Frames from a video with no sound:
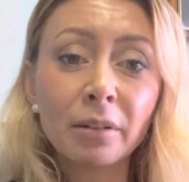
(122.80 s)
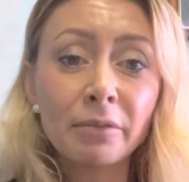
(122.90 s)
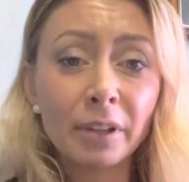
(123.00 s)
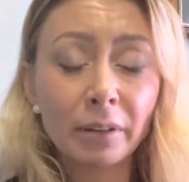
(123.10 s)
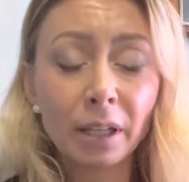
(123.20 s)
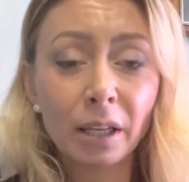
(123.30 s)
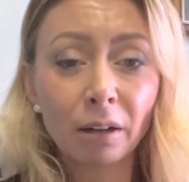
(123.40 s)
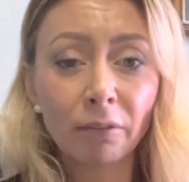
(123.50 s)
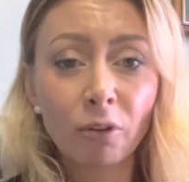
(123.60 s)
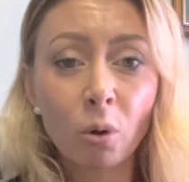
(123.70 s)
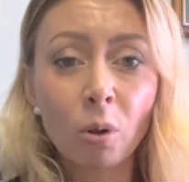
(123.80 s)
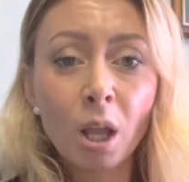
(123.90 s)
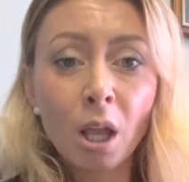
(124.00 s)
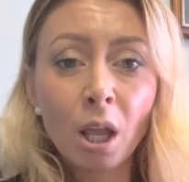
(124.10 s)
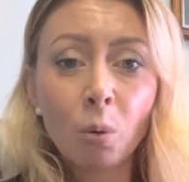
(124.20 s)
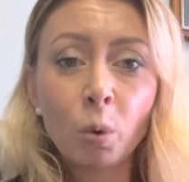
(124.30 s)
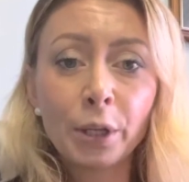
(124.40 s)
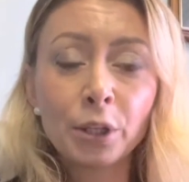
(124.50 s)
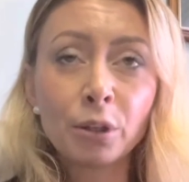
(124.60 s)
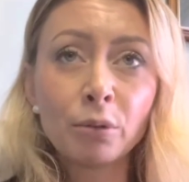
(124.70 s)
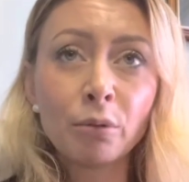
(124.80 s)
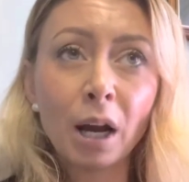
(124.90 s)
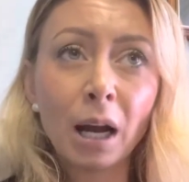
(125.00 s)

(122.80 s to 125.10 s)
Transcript: very careful when you